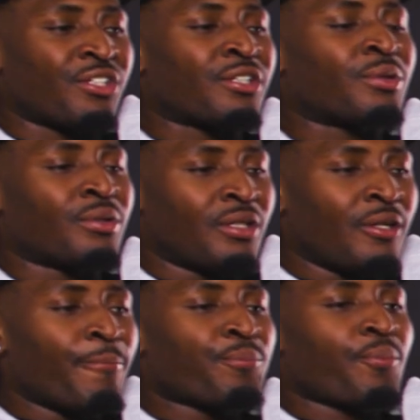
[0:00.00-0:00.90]
year,
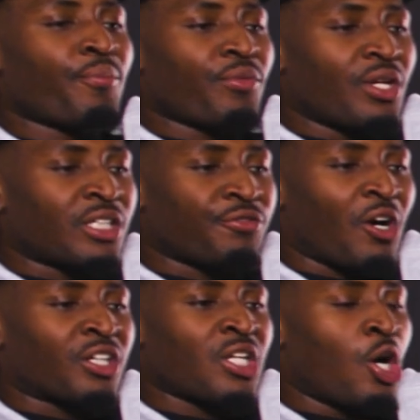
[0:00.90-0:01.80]
as
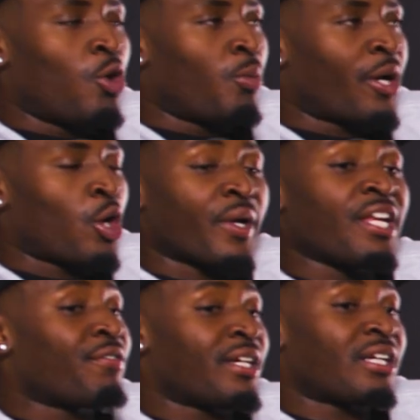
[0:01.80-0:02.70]
far as home one or
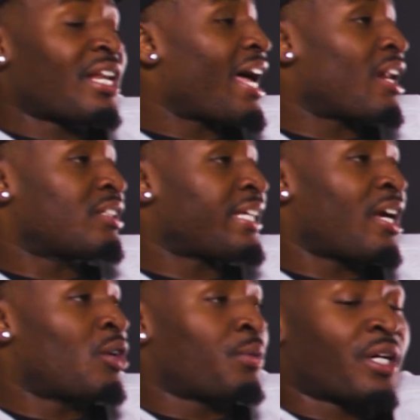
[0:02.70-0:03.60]
even out of
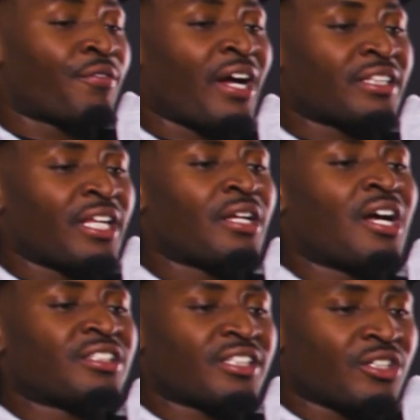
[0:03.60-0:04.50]
town, whatever, I think
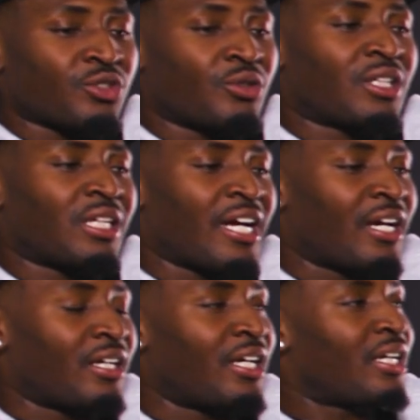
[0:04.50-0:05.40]
our schedule's gonna
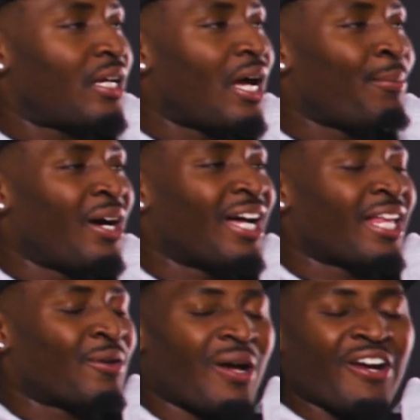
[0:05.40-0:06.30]
align and I'm gonna
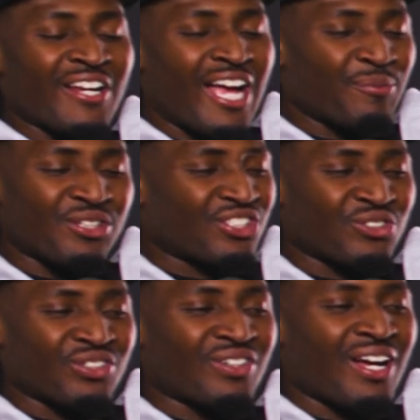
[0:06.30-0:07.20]
holler at him. I ain't got a pitch
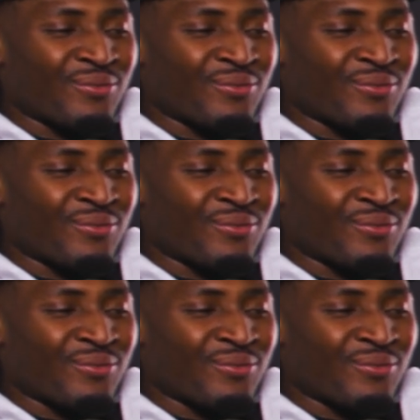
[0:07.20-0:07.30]
to him.